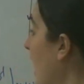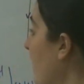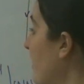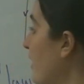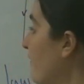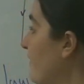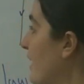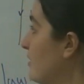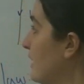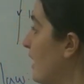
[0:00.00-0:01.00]
And then I
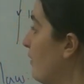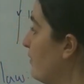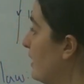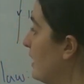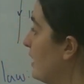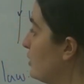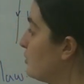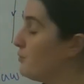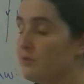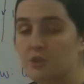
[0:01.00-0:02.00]
found out the
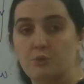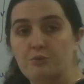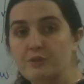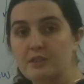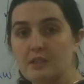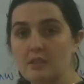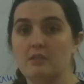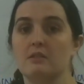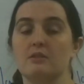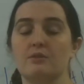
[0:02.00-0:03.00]
individual
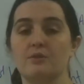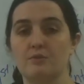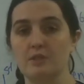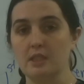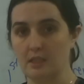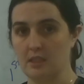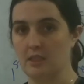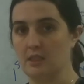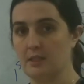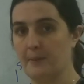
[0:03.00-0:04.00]
resistance of the
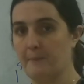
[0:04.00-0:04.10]
resistors.